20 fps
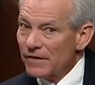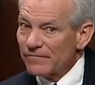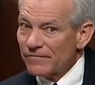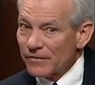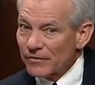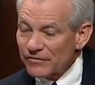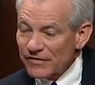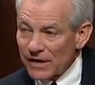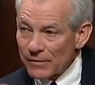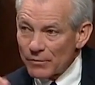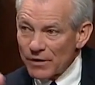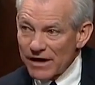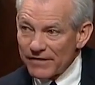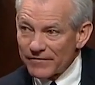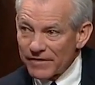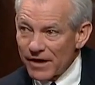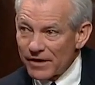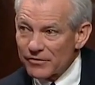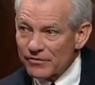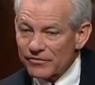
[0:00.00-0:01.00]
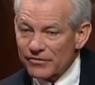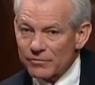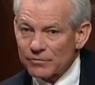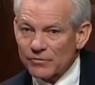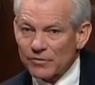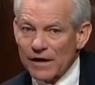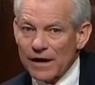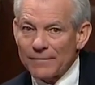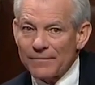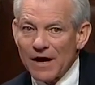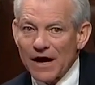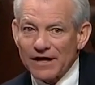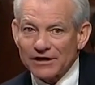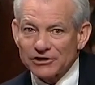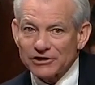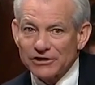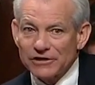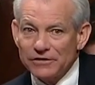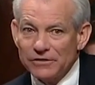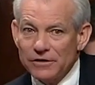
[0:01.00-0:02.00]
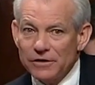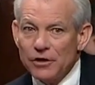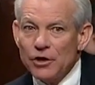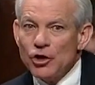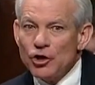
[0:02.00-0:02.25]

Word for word: first time we have an undersubscribed auction,